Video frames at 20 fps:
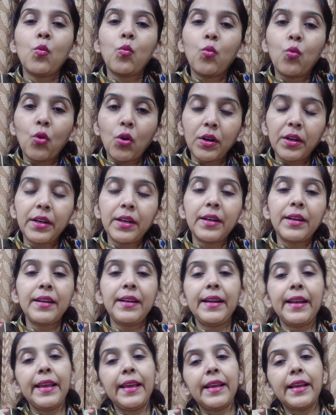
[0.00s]
of
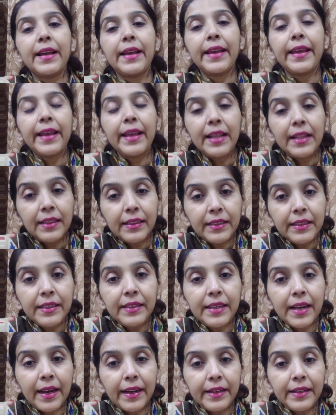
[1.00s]
water, take a
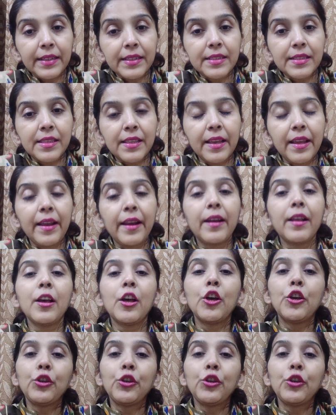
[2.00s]
healthy diet is there,